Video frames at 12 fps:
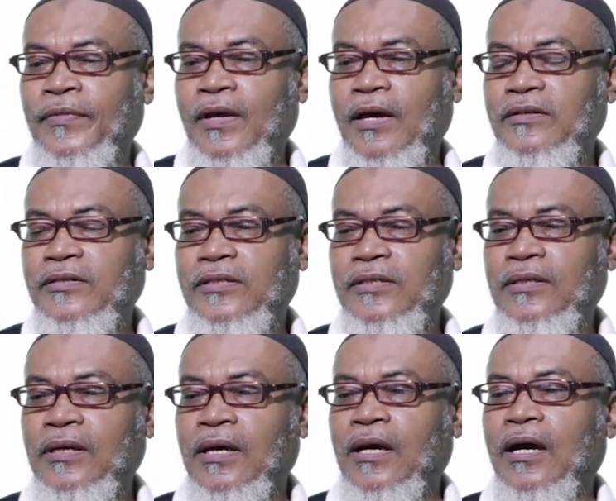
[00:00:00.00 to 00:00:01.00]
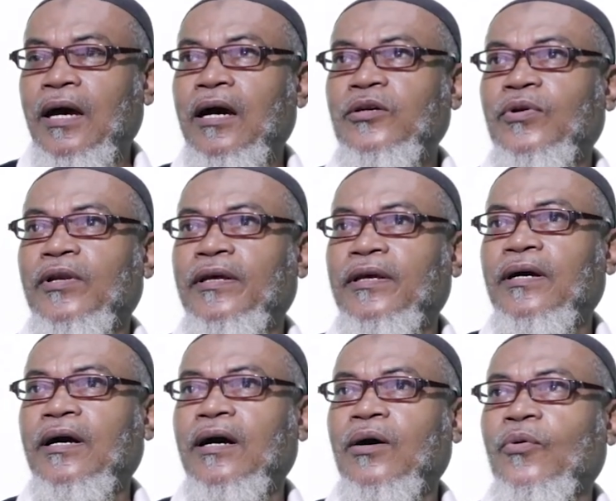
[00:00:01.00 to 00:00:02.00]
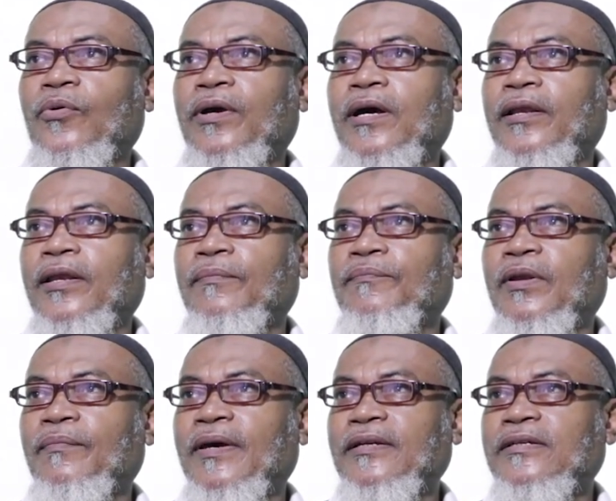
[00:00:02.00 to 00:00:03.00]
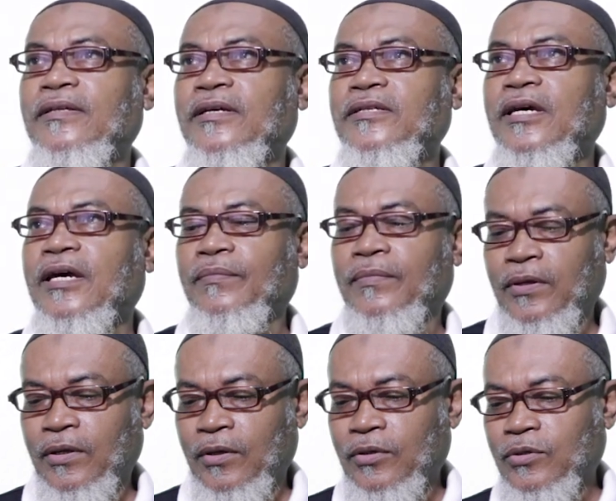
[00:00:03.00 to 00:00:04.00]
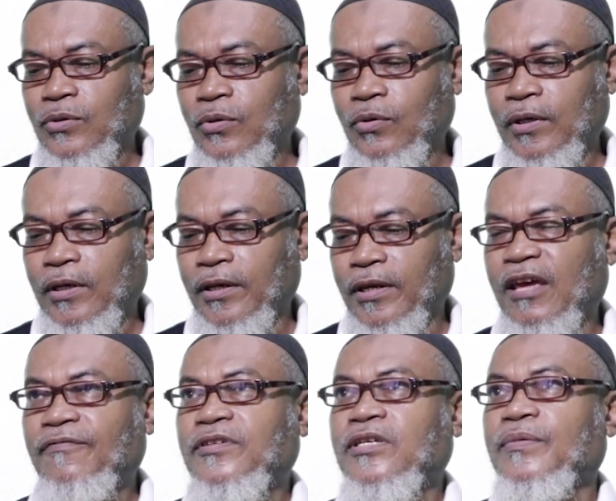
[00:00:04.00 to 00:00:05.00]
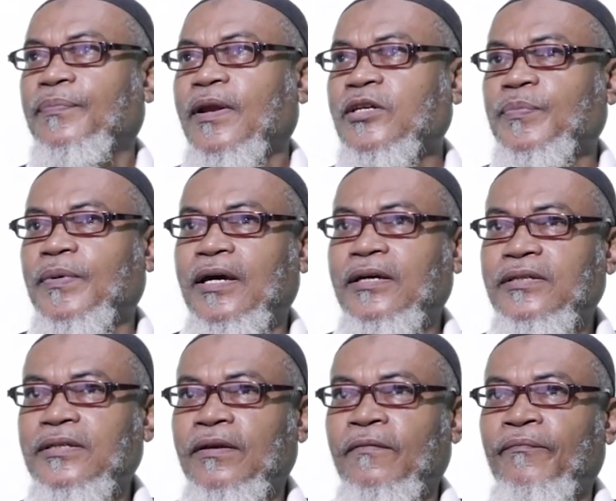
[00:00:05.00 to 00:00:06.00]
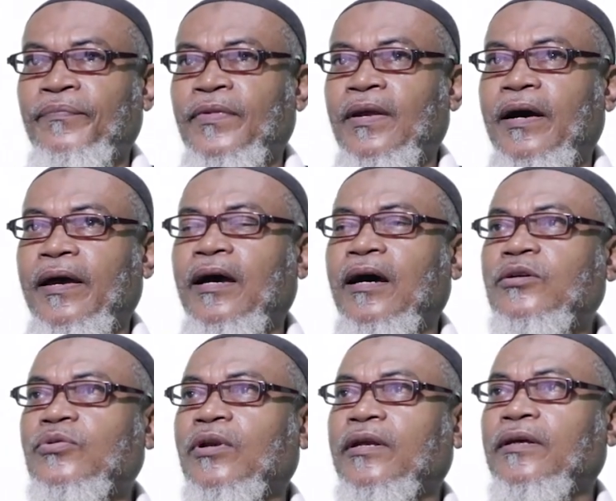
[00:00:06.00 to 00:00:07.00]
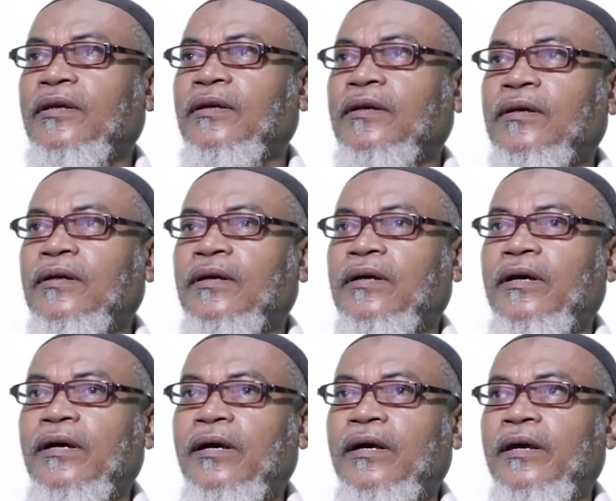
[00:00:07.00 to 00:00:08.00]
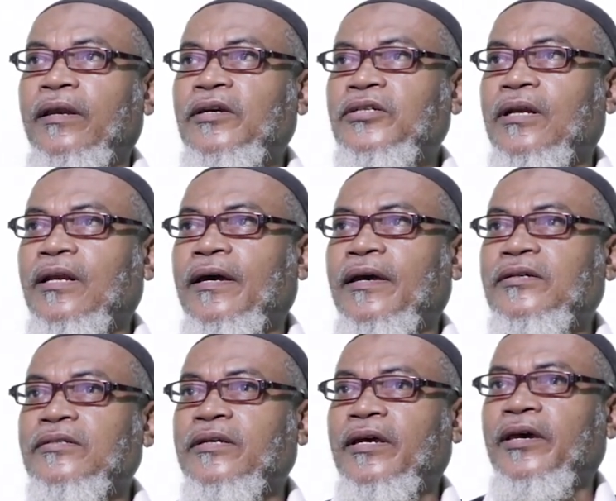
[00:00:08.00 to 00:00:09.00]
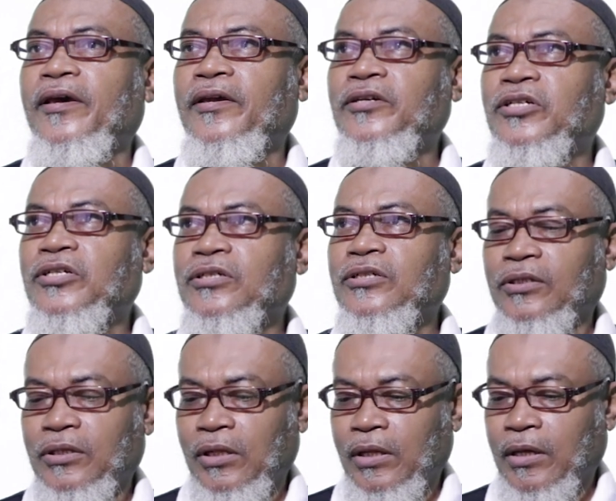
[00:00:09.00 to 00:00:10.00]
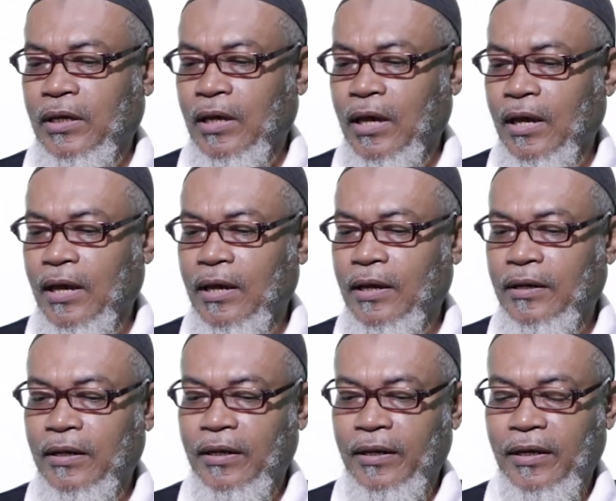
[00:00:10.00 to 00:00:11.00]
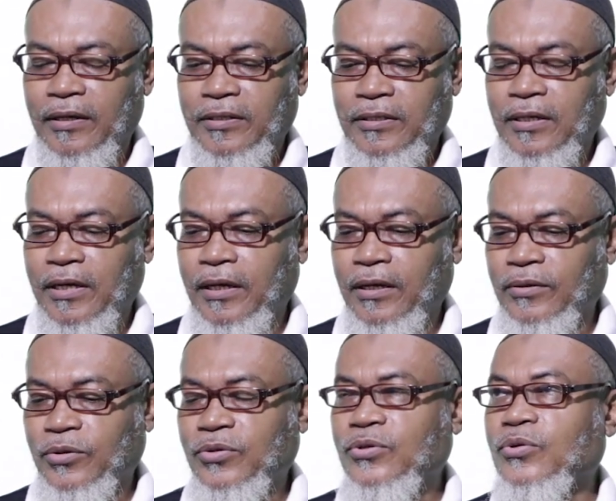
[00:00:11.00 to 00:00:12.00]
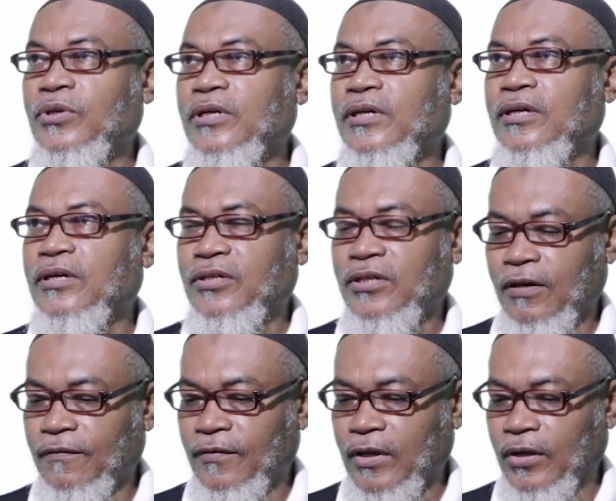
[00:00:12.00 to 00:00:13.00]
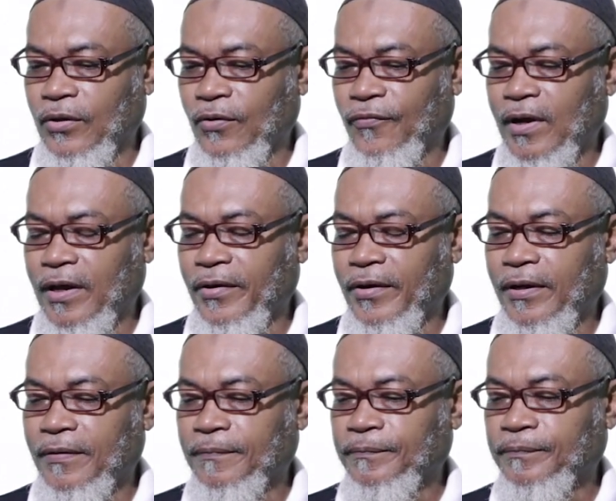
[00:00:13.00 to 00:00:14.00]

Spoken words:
and see actually how we can implement the same. So in dev C++, I actually initialize age and I assign it a value of 100,